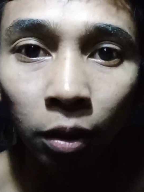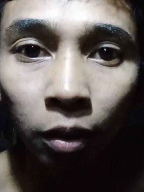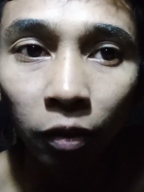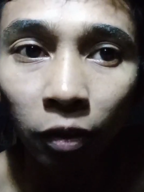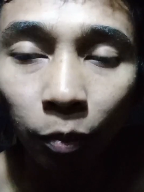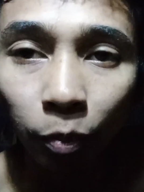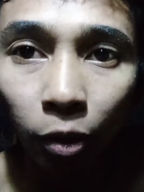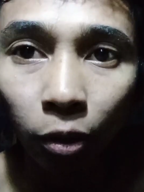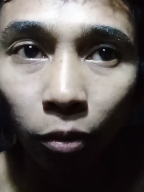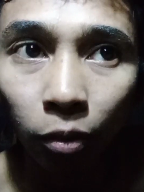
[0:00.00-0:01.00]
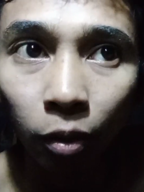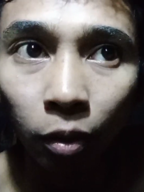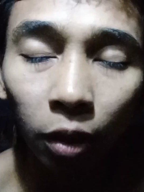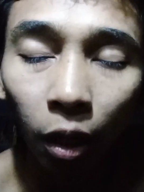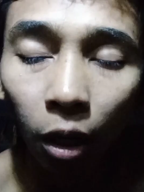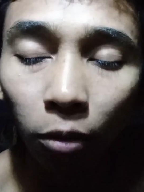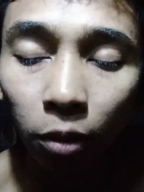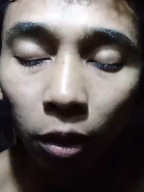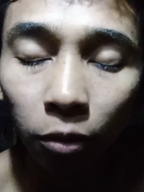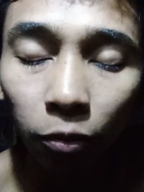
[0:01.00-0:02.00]
It's about 3
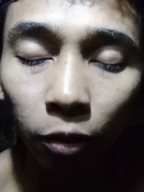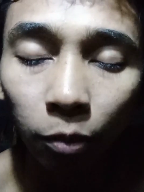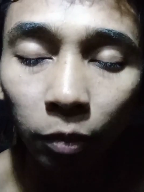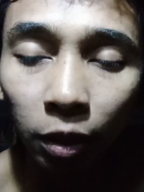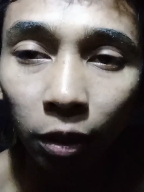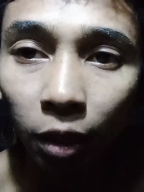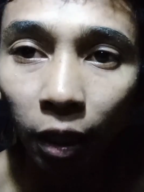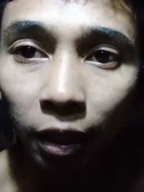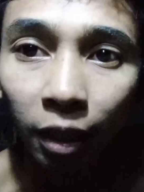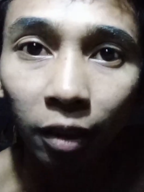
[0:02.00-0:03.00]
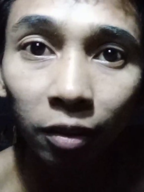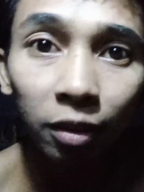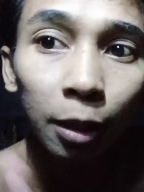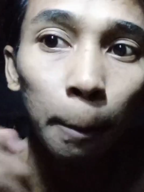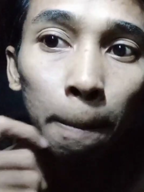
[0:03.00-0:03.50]
hours from here, I guess.